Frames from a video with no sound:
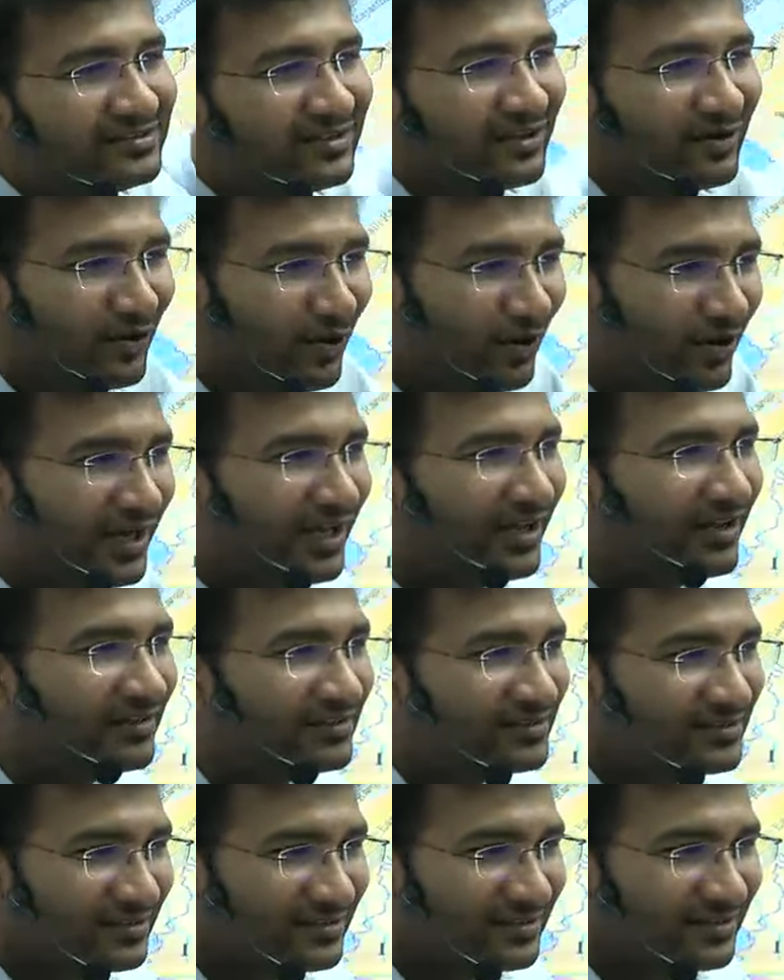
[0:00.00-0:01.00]

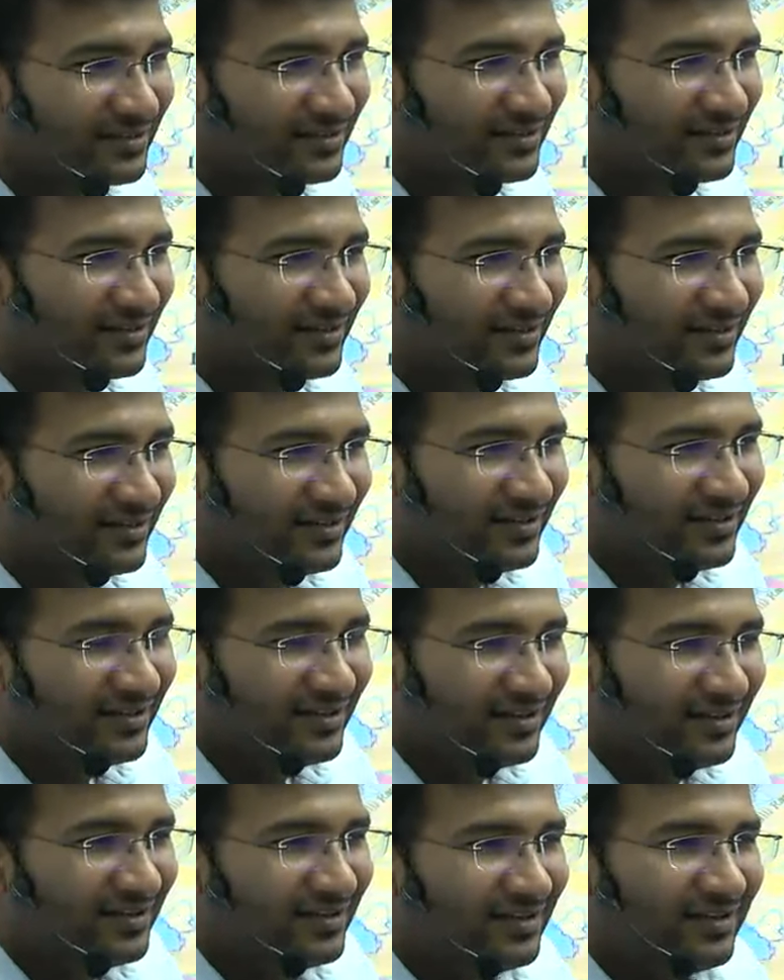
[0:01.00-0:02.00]
horticulture.
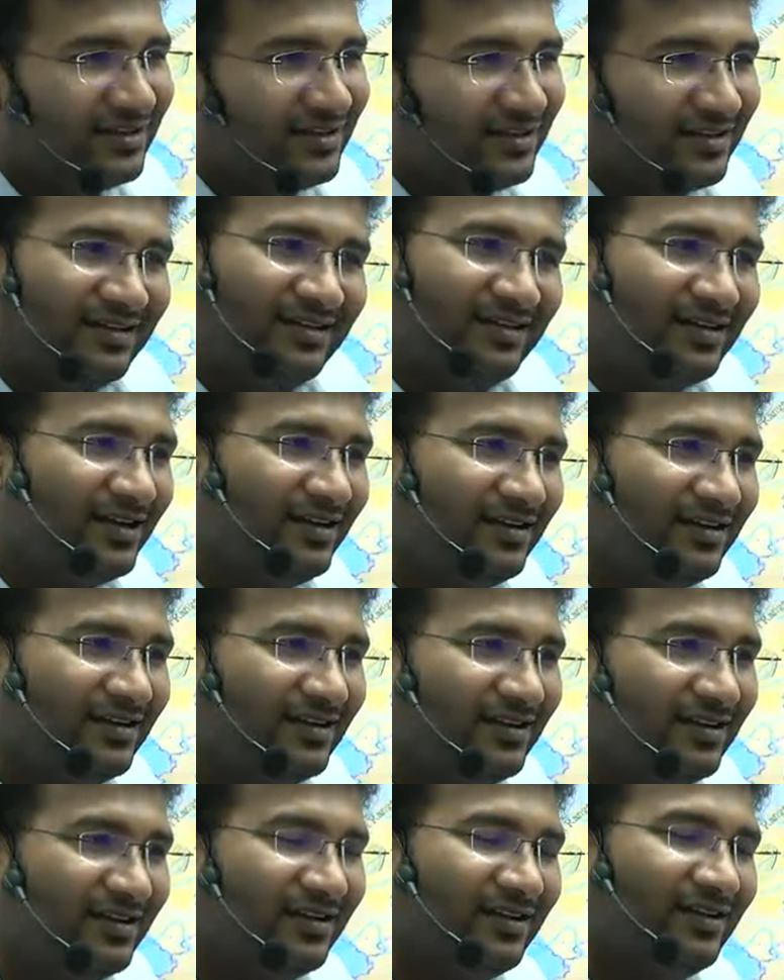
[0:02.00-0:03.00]
Right?
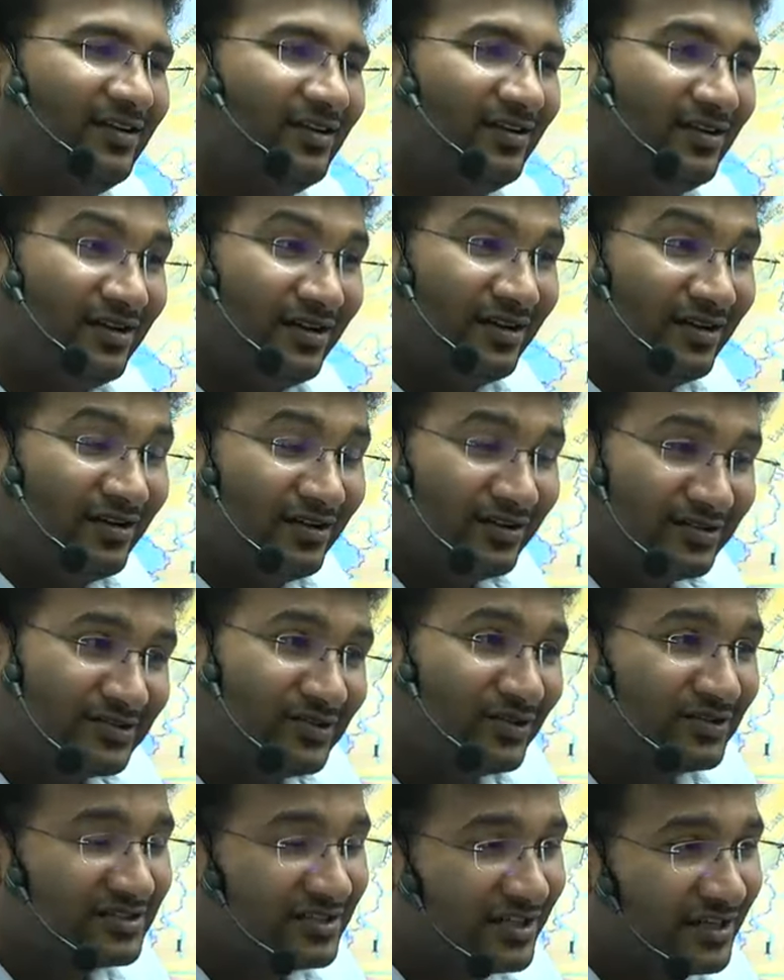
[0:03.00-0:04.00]
So
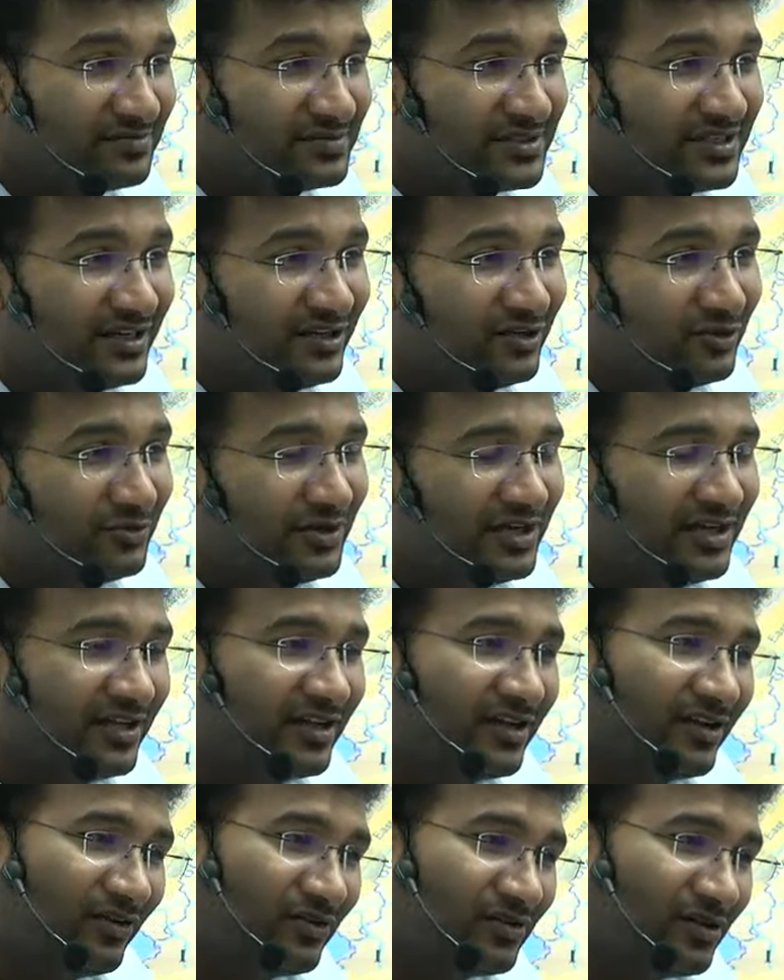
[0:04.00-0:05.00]
steps need to be
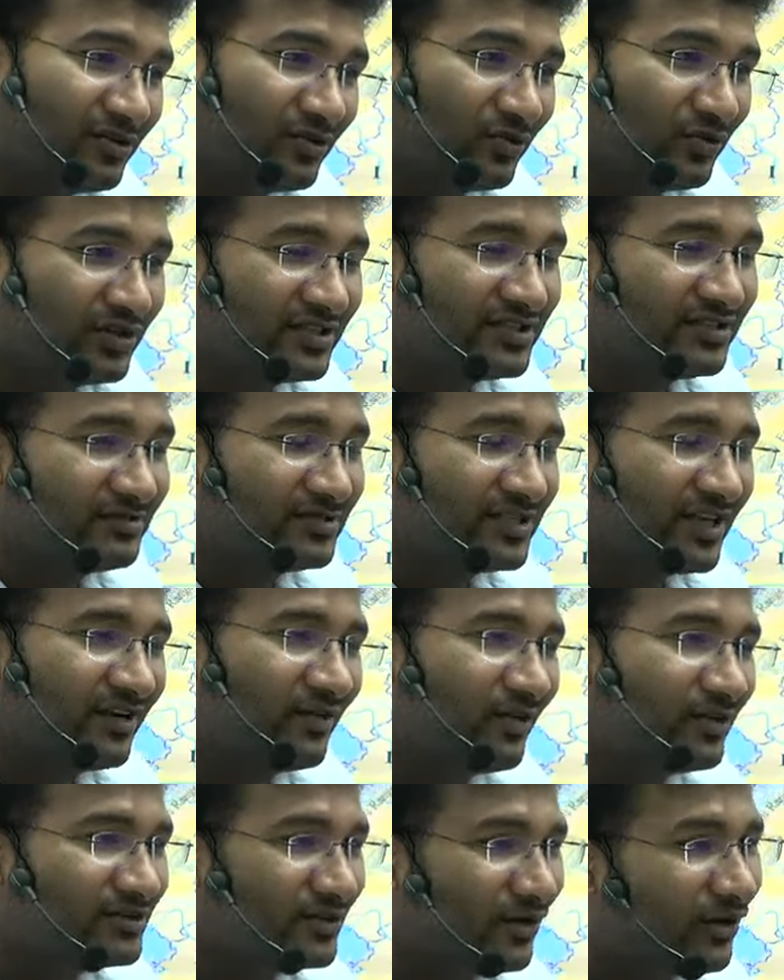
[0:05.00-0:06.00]
taken on the tourism side
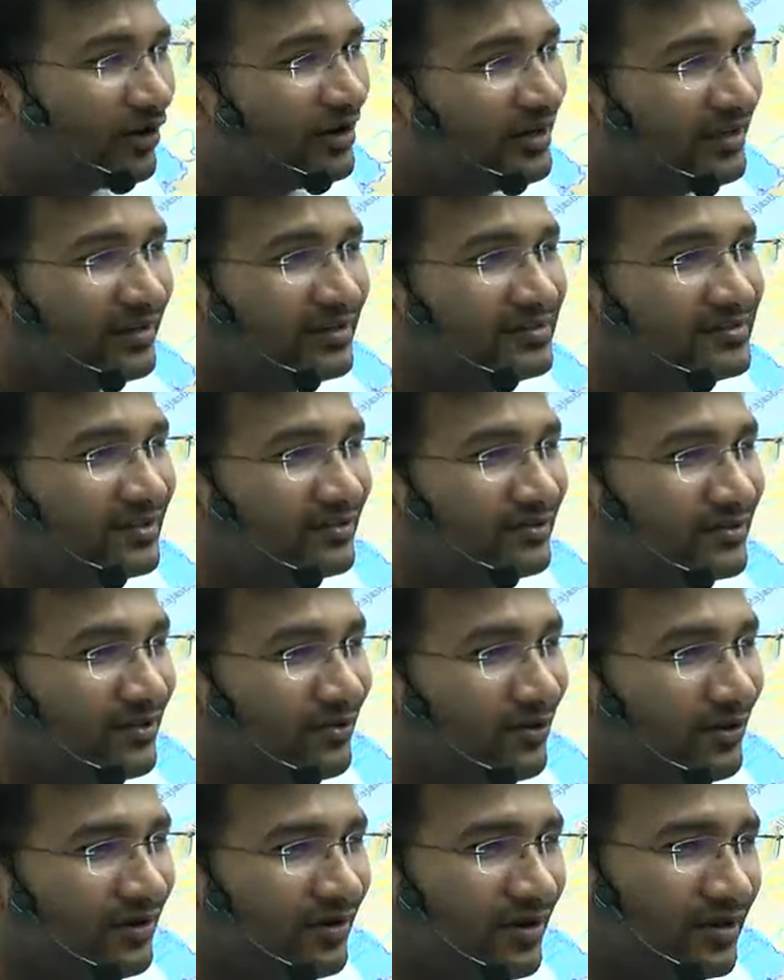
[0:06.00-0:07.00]
also, horticulture
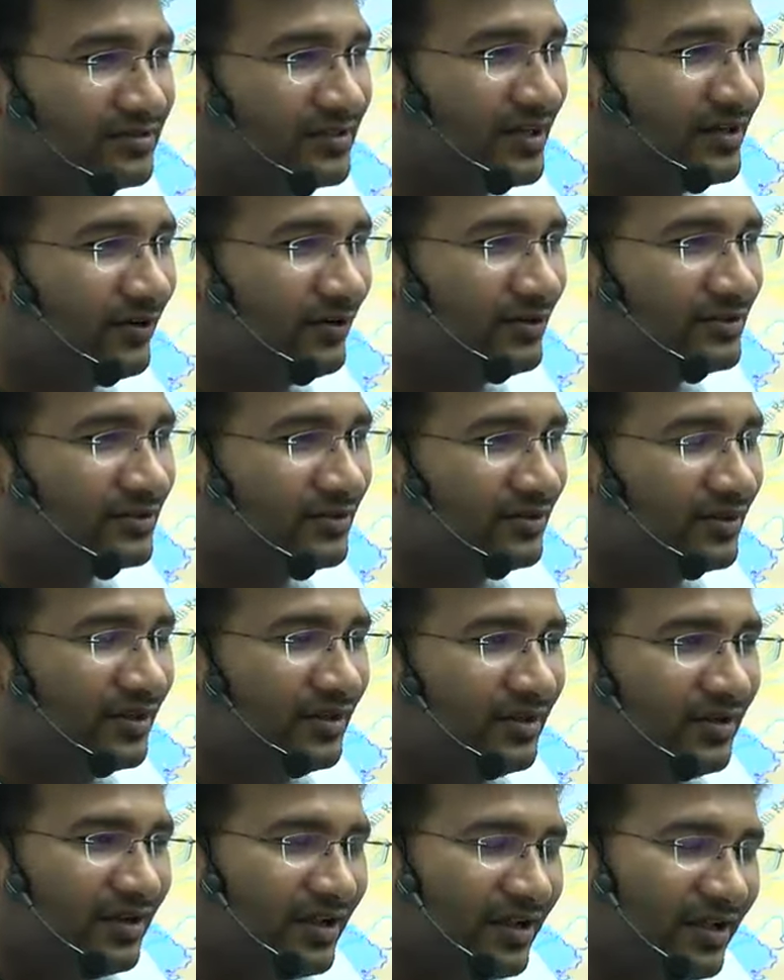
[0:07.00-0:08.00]
side also.
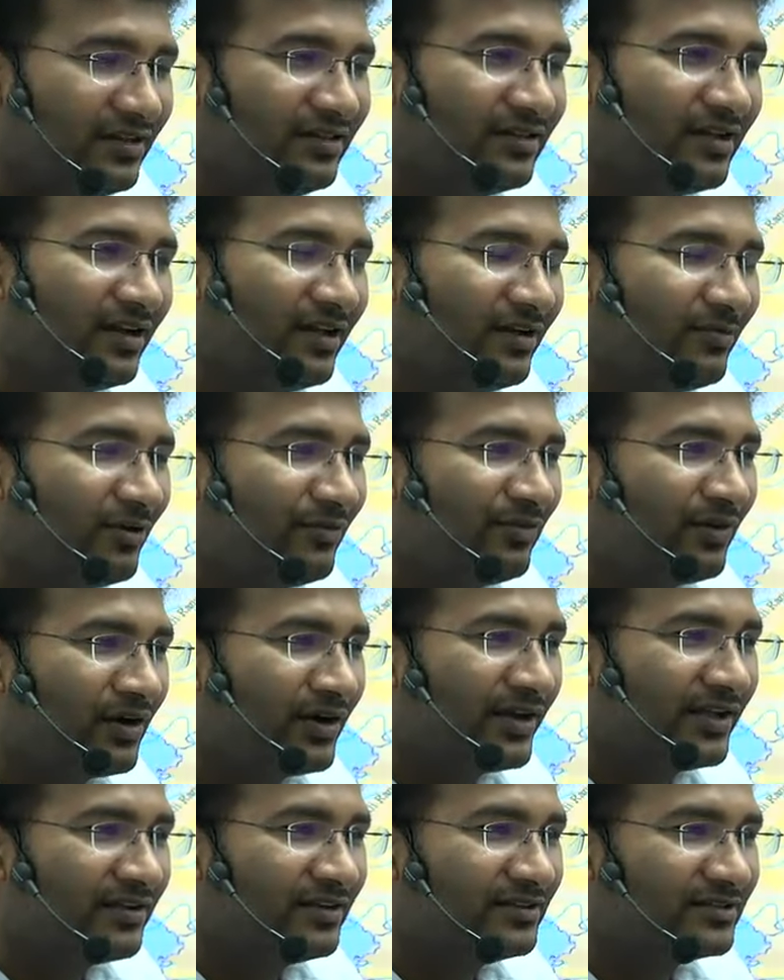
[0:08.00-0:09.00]
In the name of
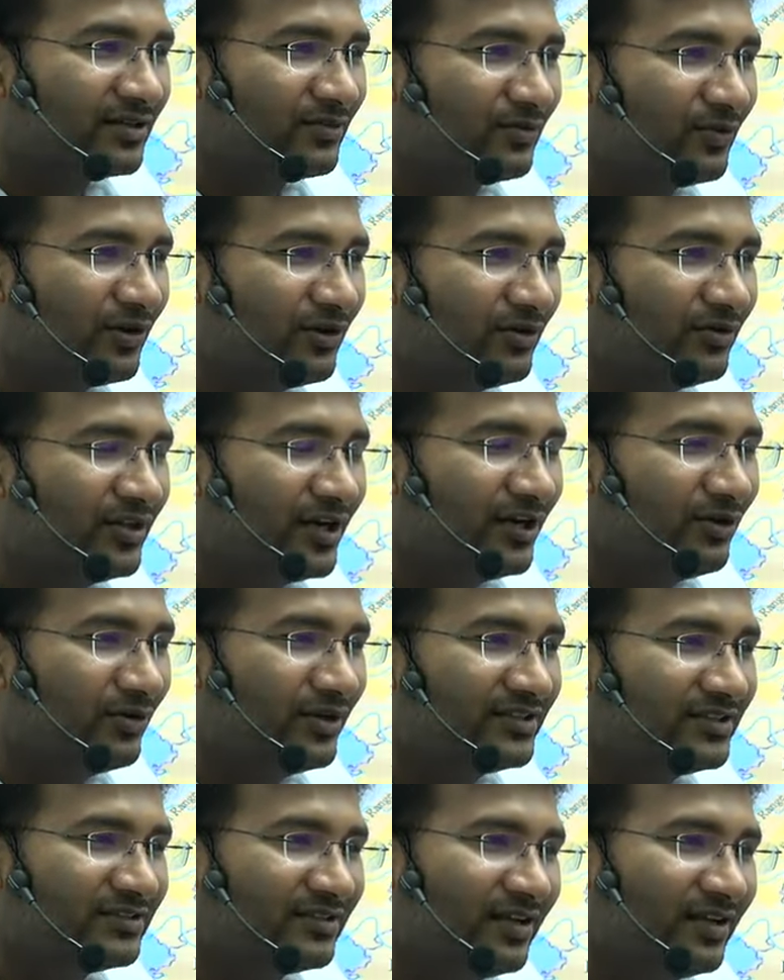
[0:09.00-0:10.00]
horticulture, what do
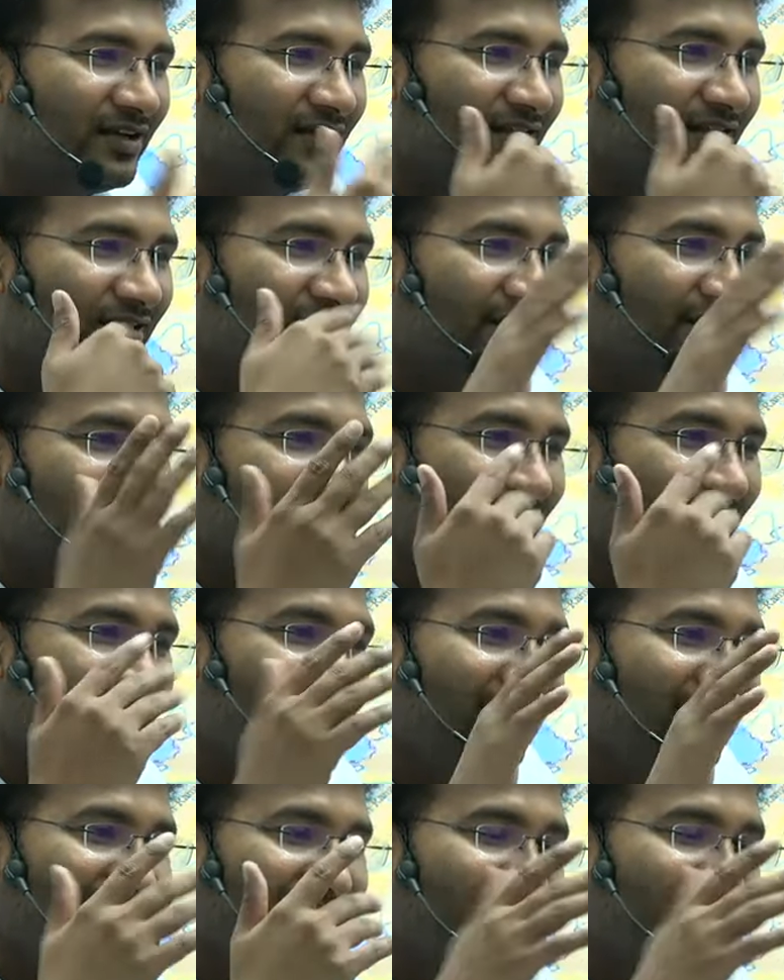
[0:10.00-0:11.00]
is, they are
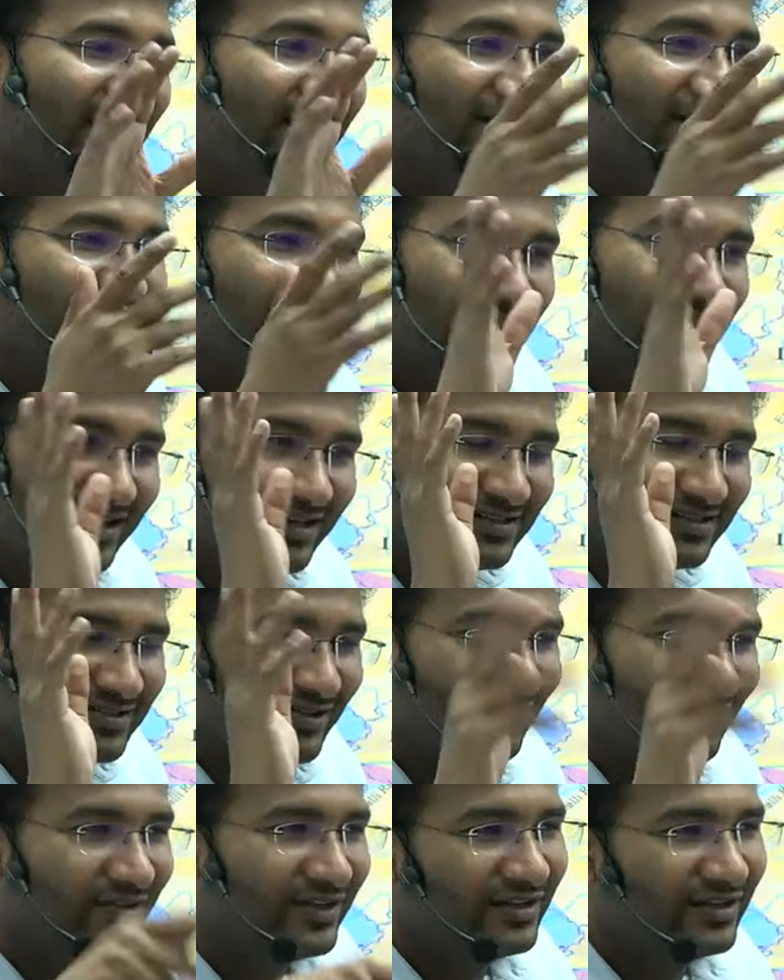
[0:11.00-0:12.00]
digging the hills
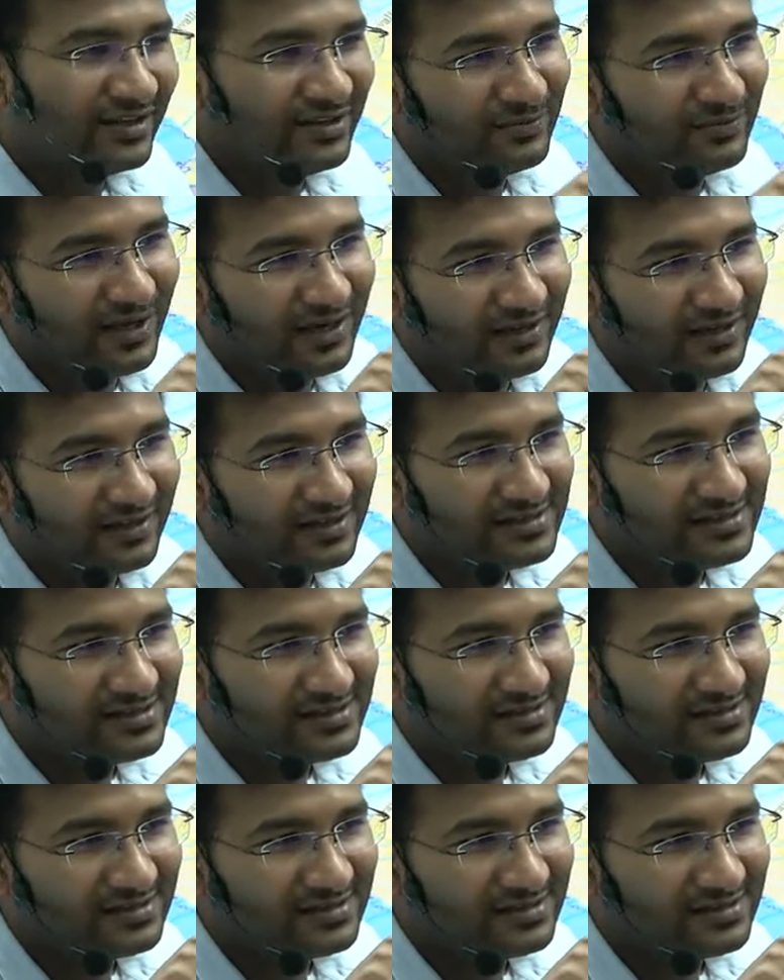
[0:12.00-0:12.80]
of the Himalayas